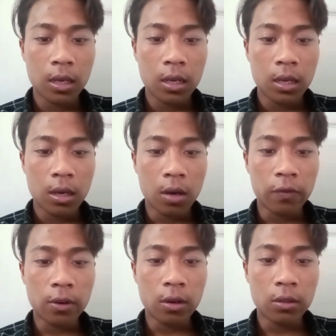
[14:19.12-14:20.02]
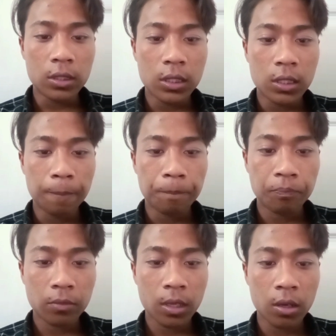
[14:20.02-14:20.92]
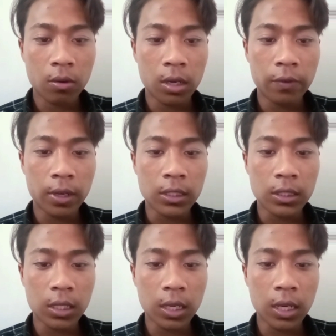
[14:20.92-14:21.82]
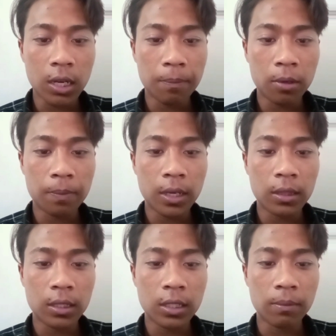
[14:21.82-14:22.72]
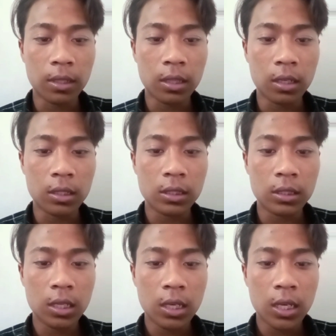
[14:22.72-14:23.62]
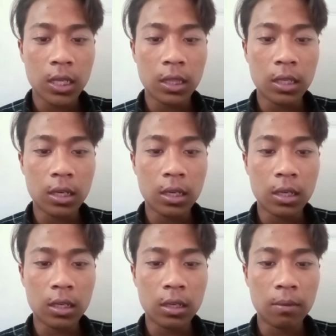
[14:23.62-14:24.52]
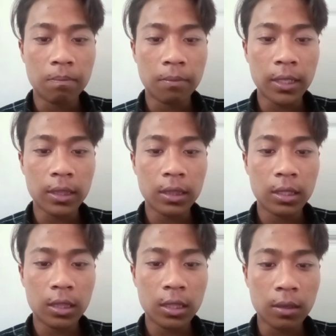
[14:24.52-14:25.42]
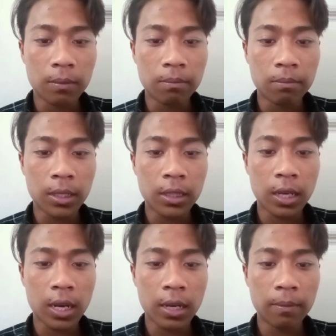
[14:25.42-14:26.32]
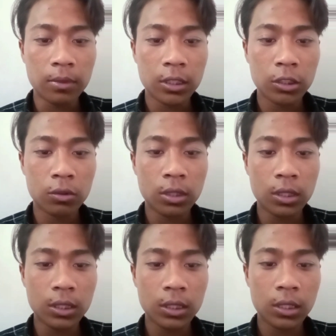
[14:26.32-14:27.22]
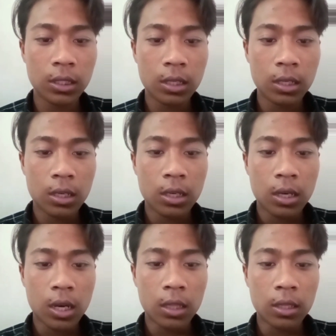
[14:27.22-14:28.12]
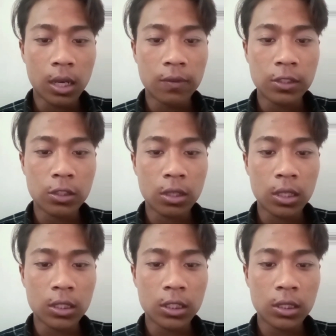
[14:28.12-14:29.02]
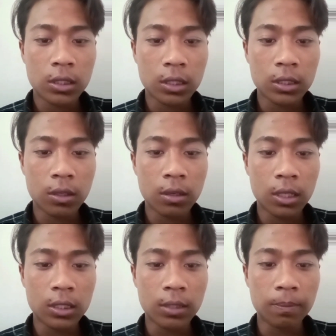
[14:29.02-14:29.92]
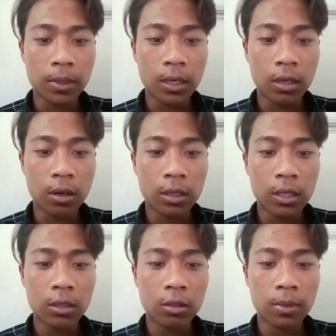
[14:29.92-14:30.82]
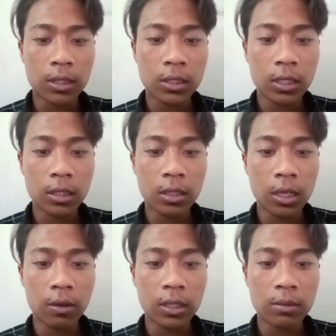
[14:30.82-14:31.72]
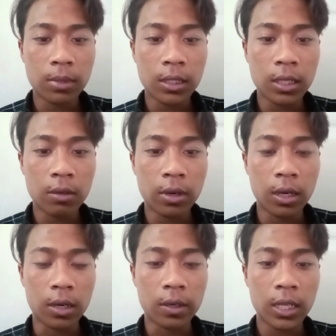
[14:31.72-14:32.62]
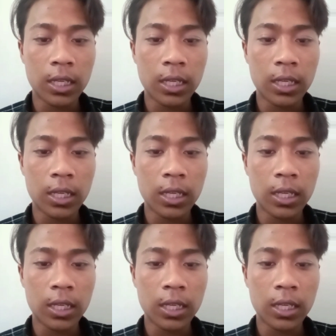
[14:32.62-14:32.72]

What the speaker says: of good qualification and appropriate teaching methods. In the meantime, students had to have strong instructional discipline in order to master the language by they were learning.